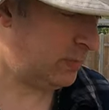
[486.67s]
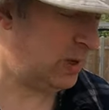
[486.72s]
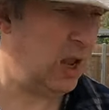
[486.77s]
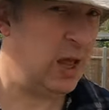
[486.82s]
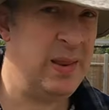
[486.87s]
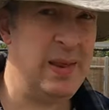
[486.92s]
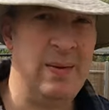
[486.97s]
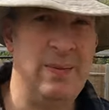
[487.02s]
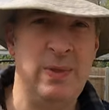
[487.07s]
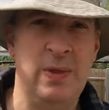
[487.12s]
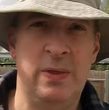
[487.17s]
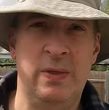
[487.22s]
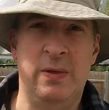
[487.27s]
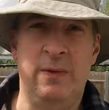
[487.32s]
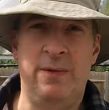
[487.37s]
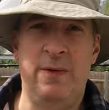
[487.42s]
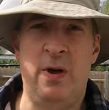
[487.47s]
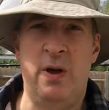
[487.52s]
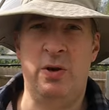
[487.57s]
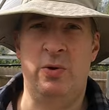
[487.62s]
And then the
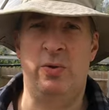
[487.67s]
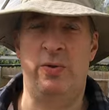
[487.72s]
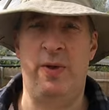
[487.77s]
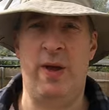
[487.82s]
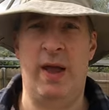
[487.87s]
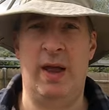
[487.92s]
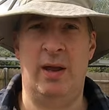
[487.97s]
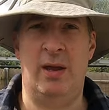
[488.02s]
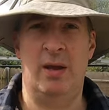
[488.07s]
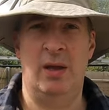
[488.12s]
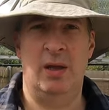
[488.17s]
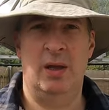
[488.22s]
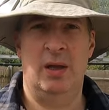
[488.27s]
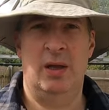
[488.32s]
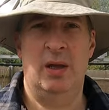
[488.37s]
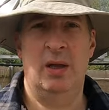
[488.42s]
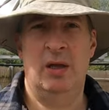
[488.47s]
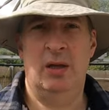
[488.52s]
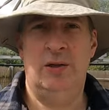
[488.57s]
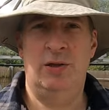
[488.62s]
final thing,
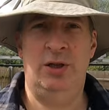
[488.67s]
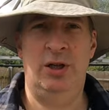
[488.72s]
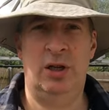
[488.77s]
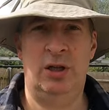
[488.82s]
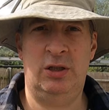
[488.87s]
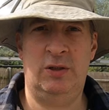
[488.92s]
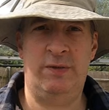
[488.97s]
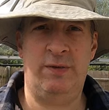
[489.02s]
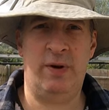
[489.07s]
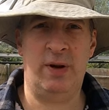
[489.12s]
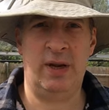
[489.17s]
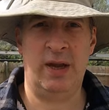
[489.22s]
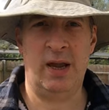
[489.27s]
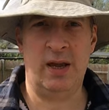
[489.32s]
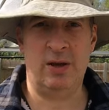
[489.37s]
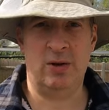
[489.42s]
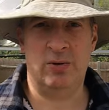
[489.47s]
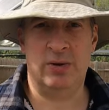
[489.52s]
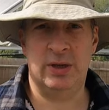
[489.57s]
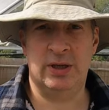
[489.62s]
just for a giggle,